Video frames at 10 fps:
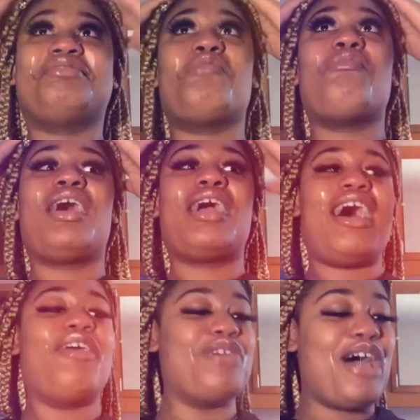oh my
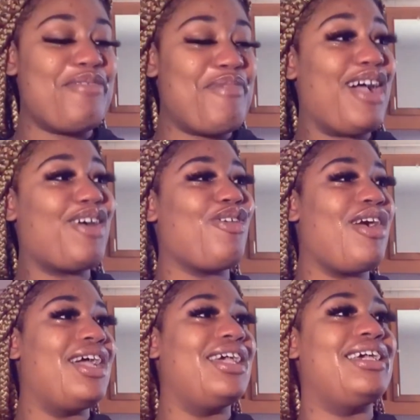God, why am I
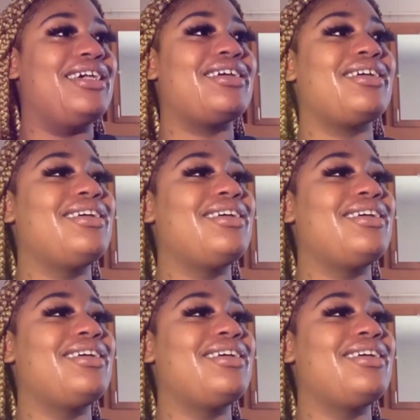crying?